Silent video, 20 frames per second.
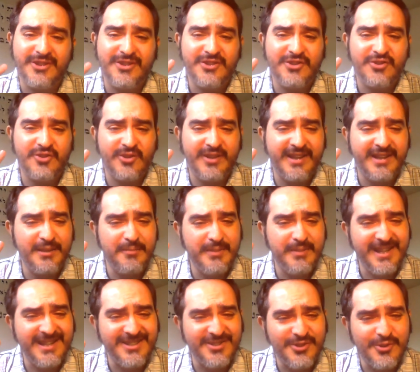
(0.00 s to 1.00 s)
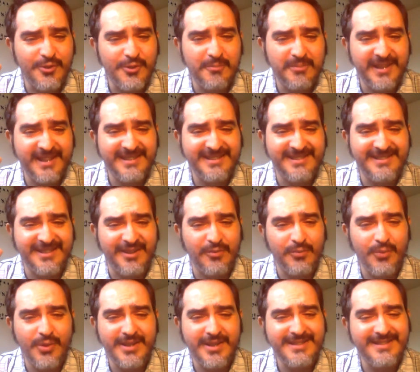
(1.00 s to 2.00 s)
So can he be at 2 places
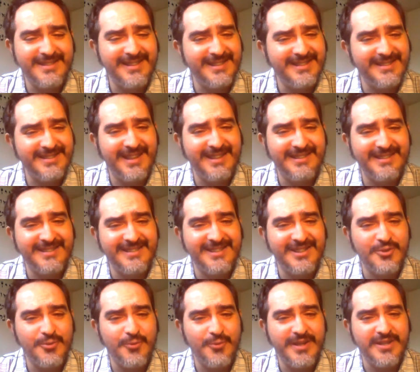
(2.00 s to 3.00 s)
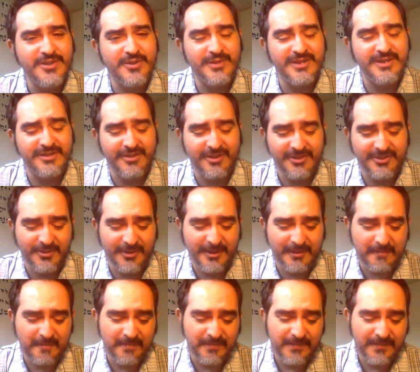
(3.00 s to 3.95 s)
at once? Is that the situation with Starscream?